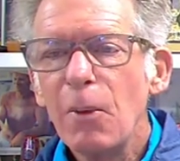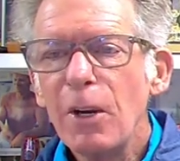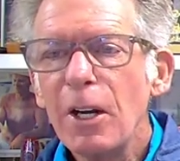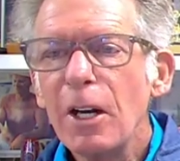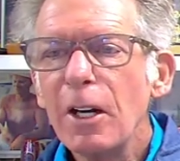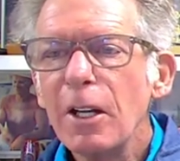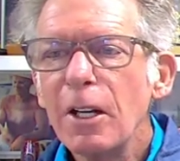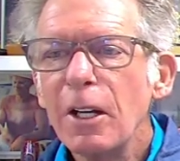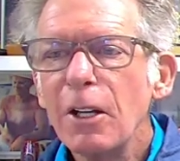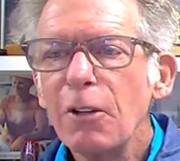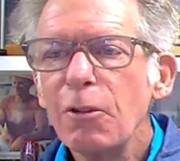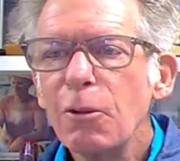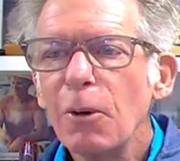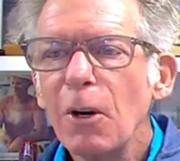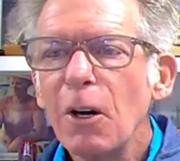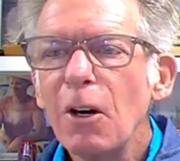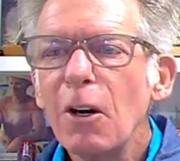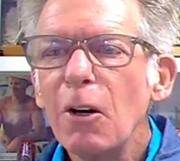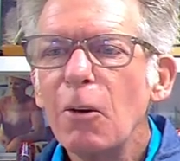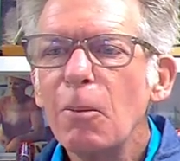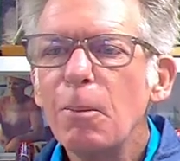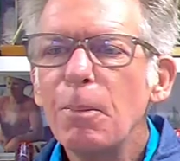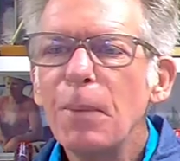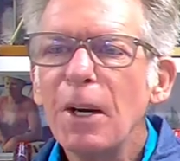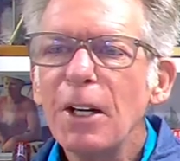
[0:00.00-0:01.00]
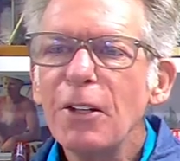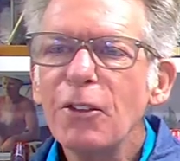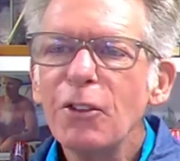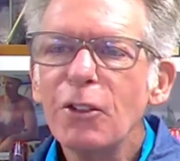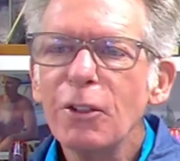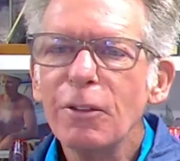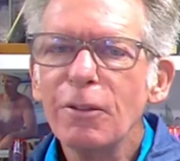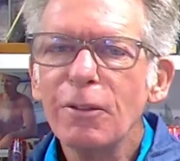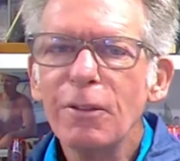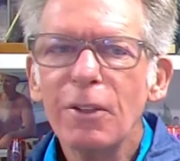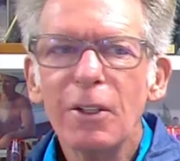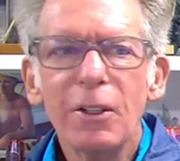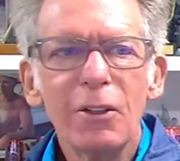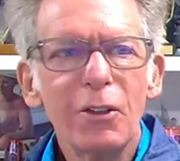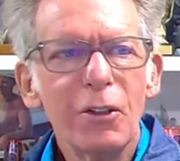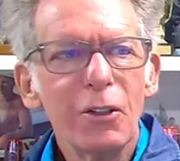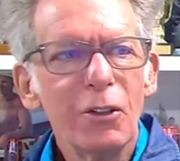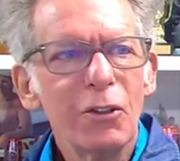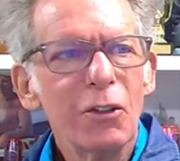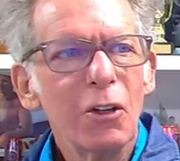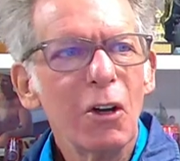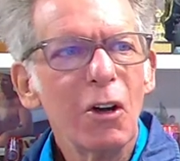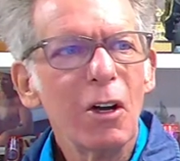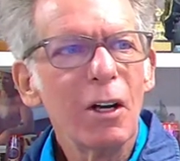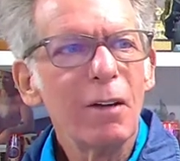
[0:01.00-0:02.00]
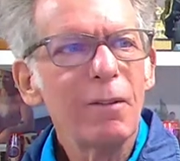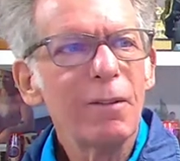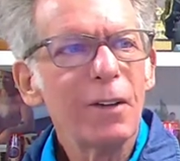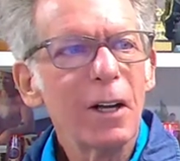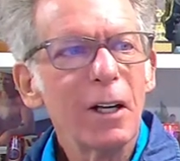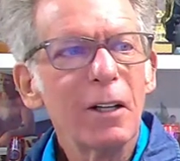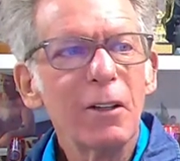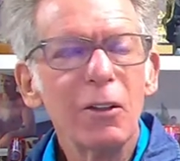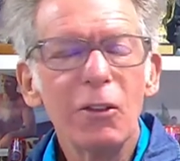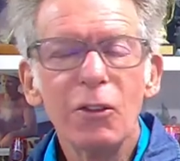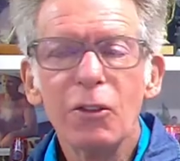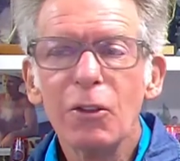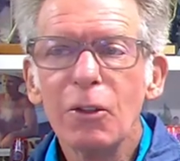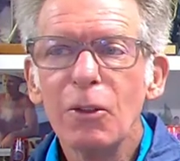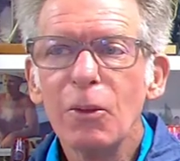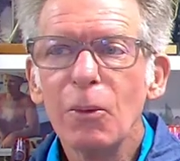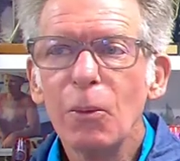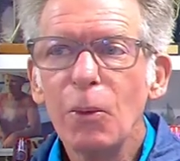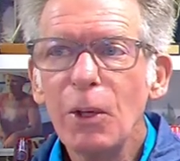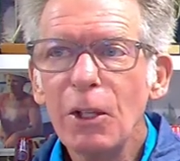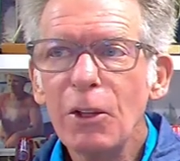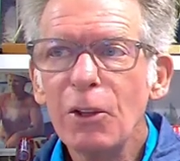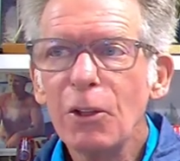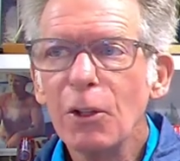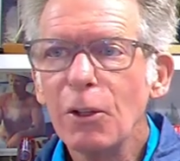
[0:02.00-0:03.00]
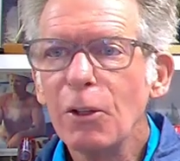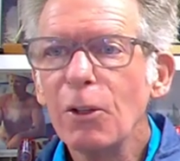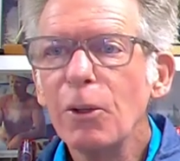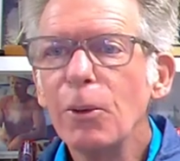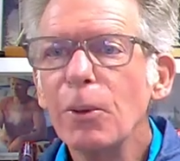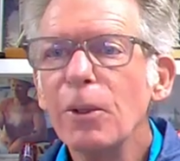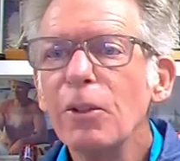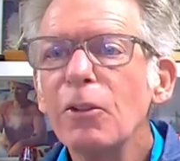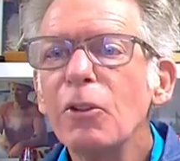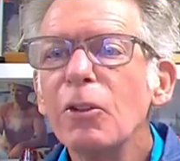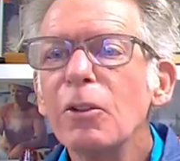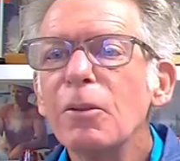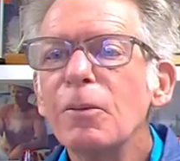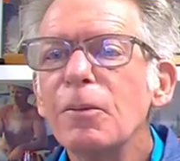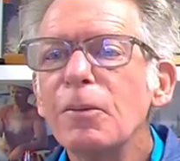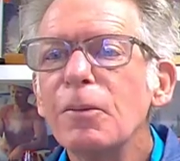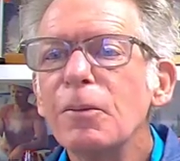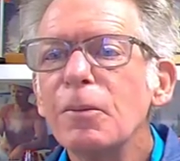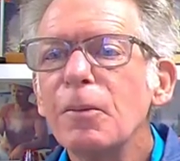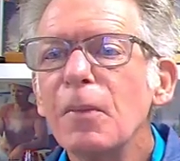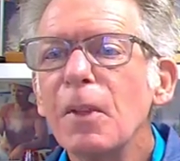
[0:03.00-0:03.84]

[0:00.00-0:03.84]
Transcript: And we're going to go through a whole bunch of design factors with the lures.